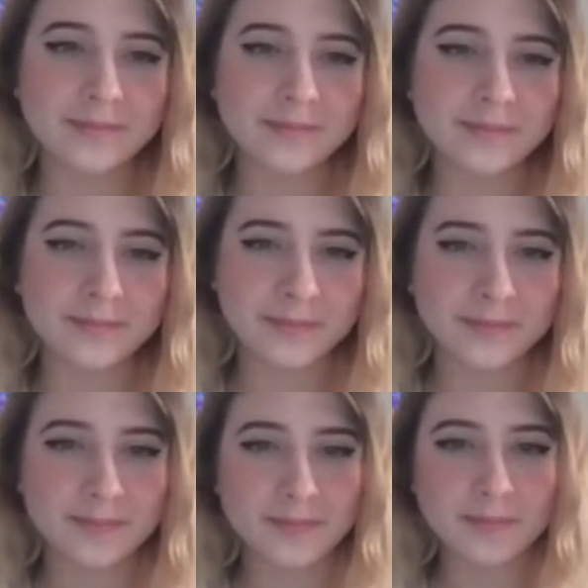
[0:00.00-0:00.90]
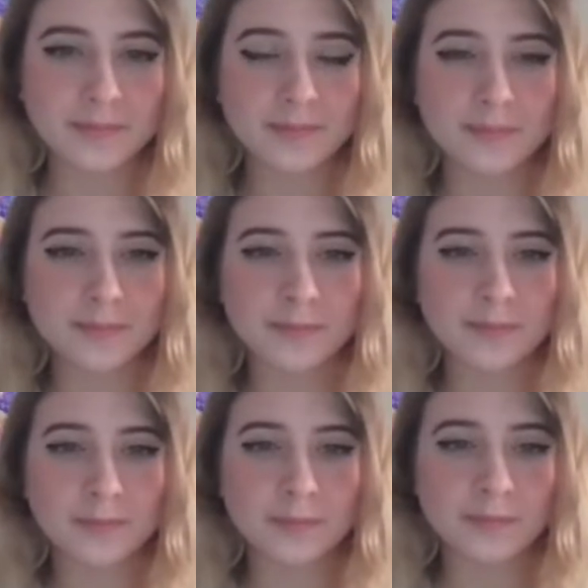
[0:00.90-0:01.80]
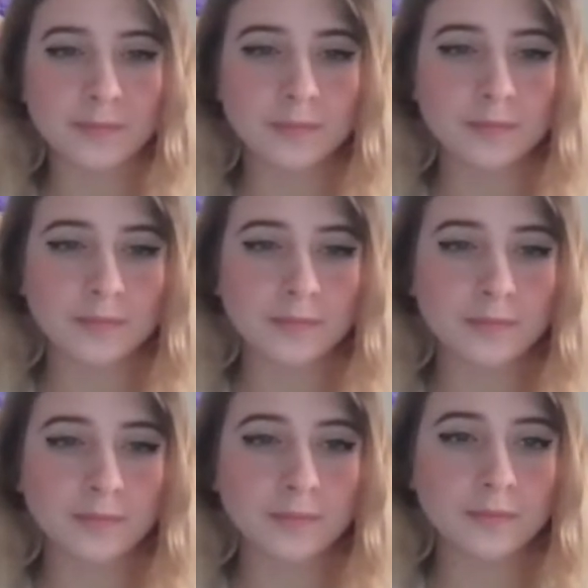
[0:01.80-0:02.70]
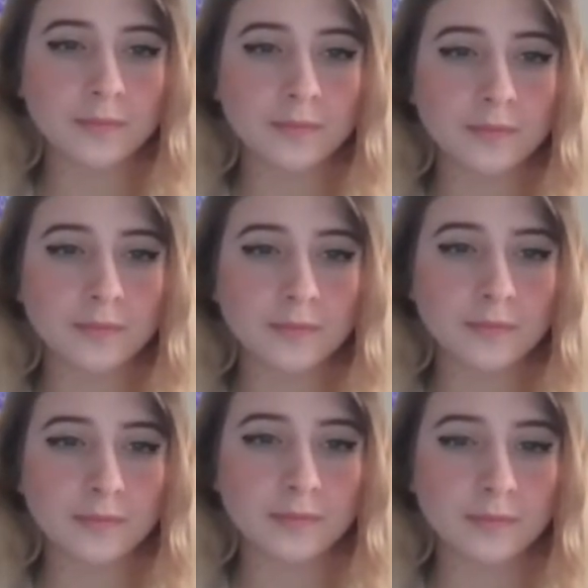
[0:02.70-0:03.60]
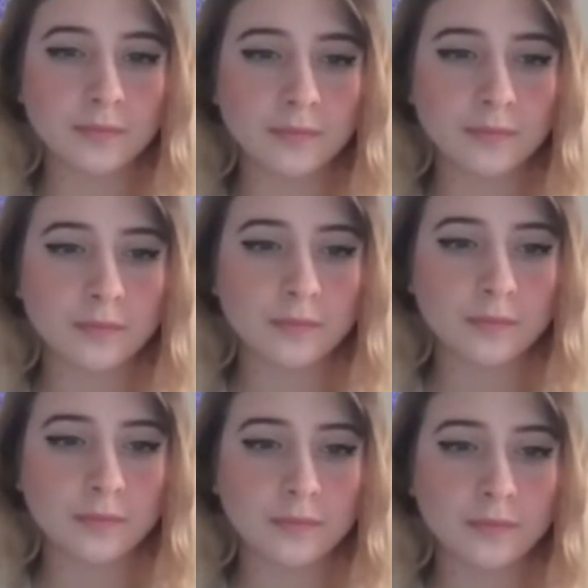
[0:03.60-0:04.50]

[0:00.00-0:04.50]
(silent)